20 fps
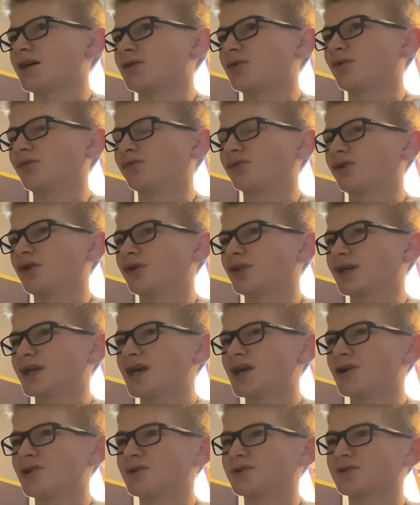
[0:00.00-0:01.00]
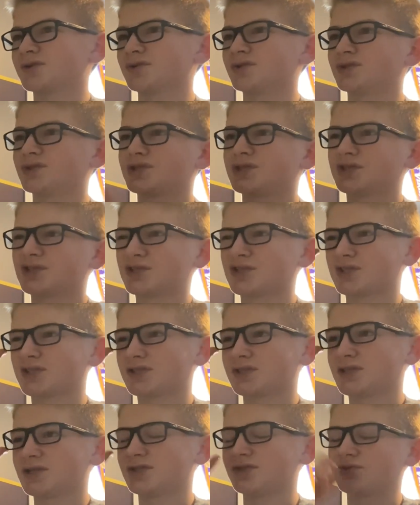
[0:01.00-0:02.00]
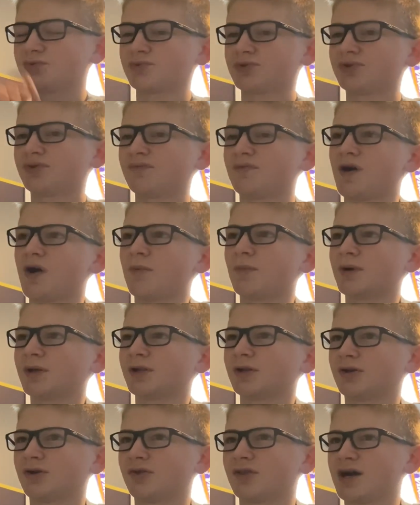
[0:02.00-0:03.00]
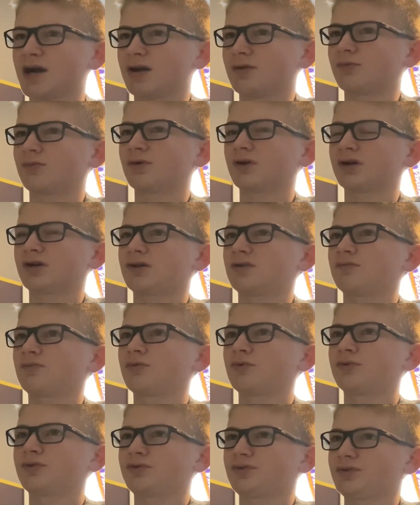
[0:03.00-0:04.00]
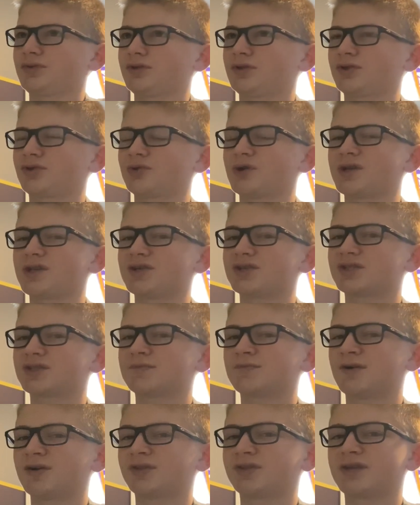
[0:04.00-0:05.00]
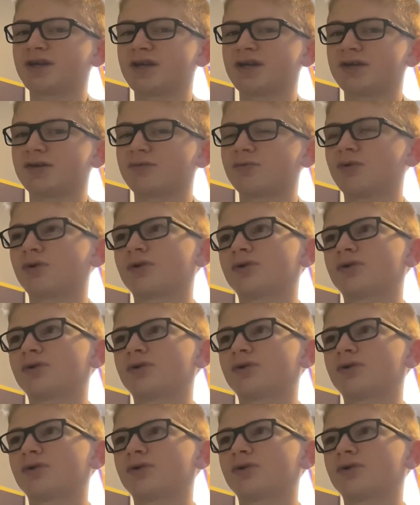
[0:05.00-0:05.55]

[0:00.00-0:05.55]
overall the characters, just in terms of development and all that, weren't the greatest, but they were